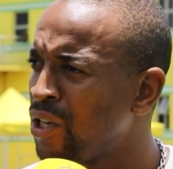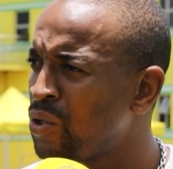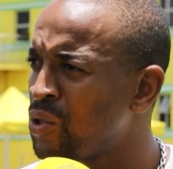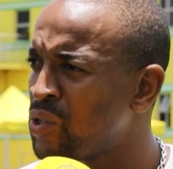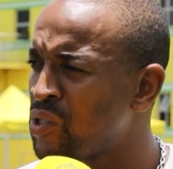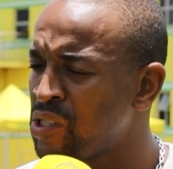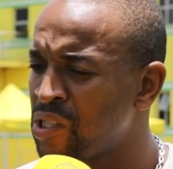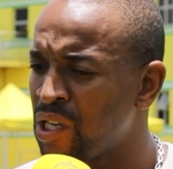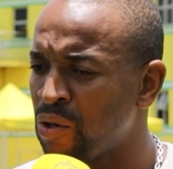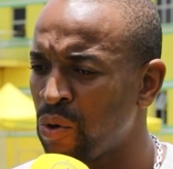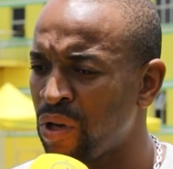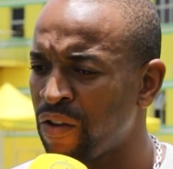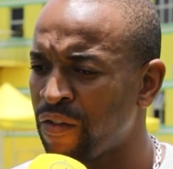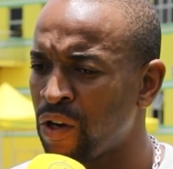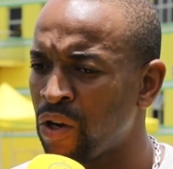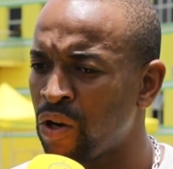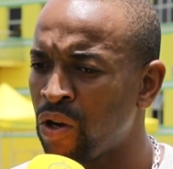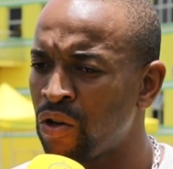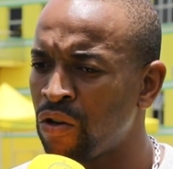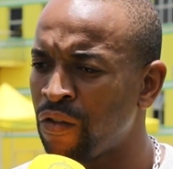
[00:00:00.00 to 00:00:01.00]
you see that we have
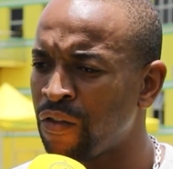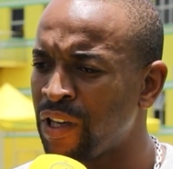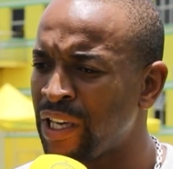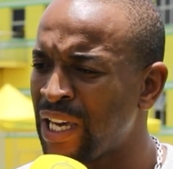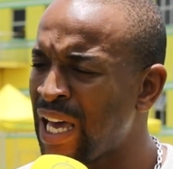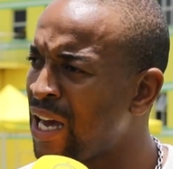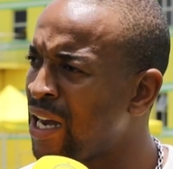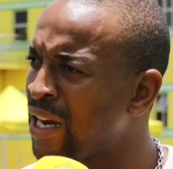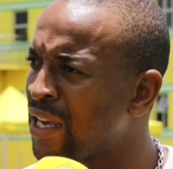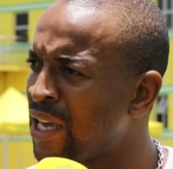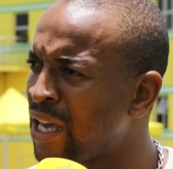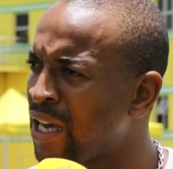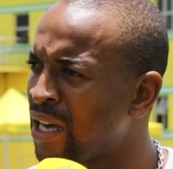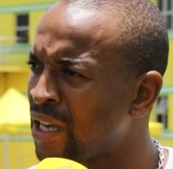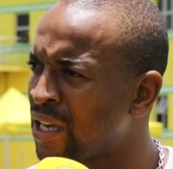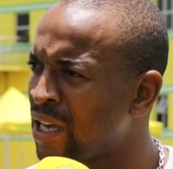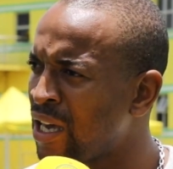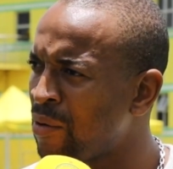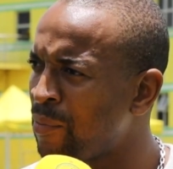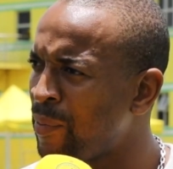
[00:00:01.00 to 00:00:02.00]
a lot of
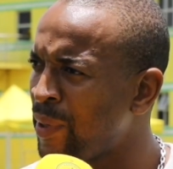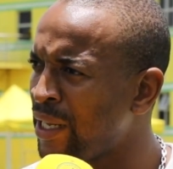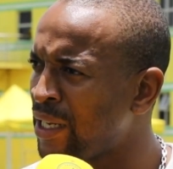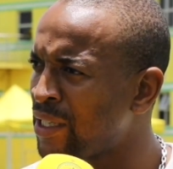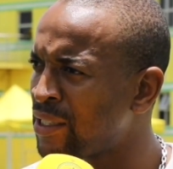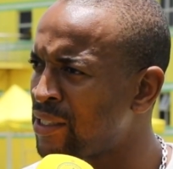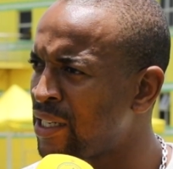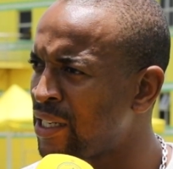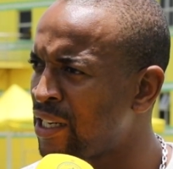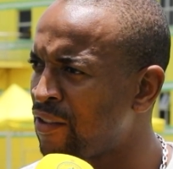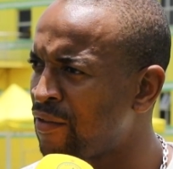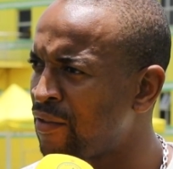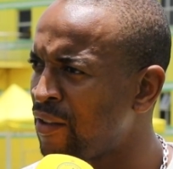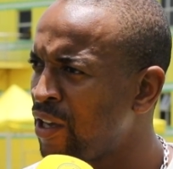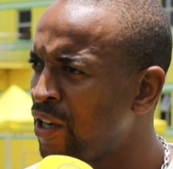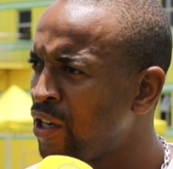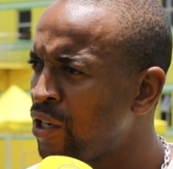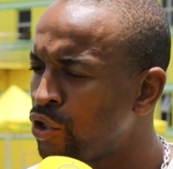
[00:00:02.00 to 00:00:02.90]
young players that have